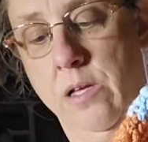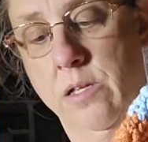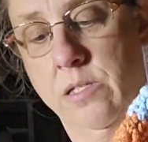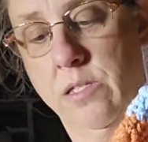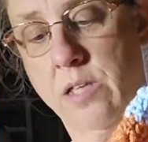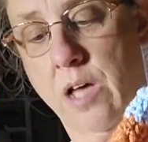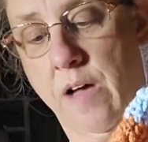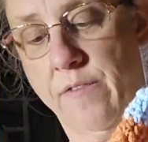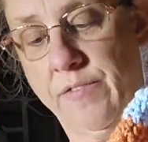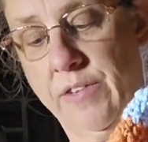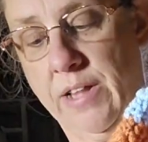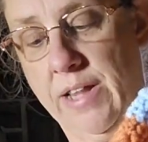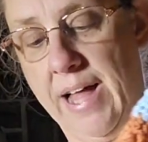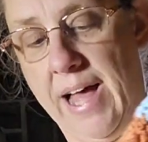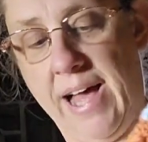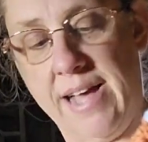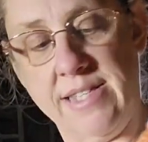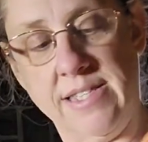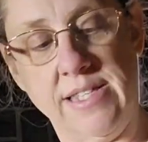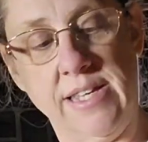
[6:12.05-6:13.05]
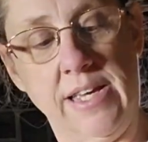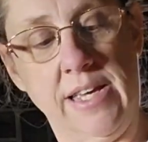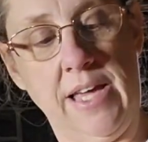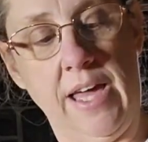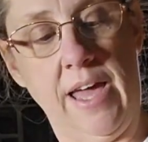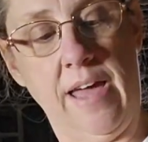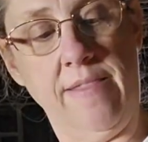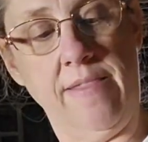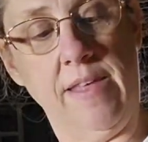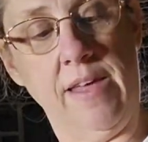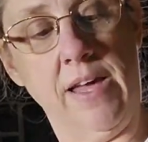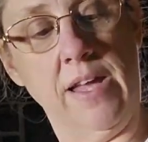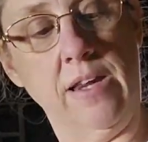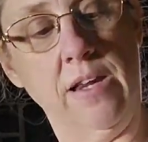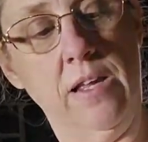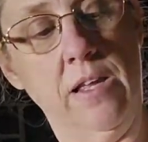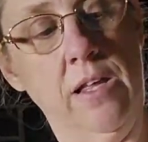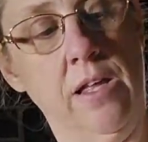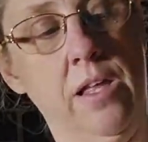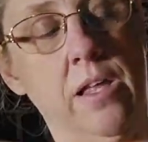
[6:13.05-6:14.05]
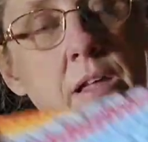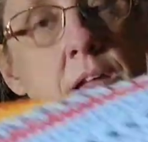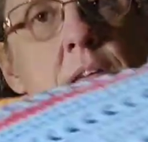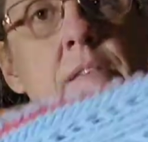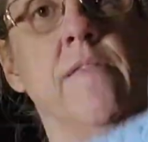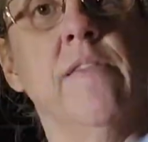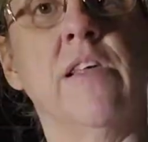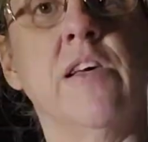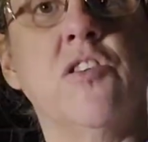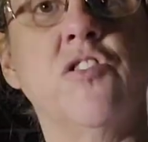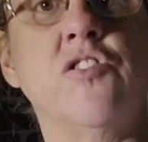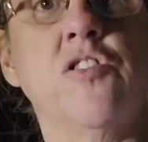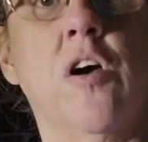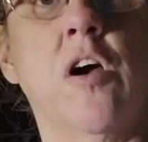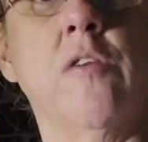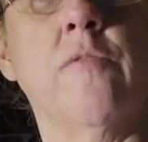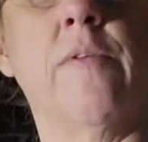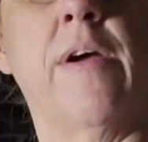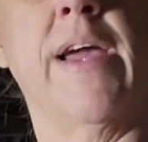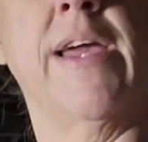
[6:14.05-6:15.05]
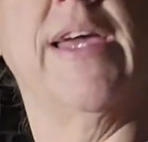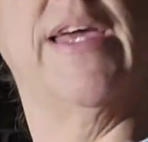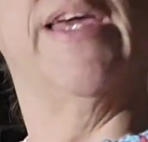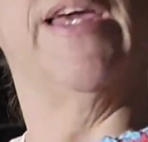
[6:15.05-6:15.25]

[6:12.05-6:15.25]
soft classic, and then this yarn right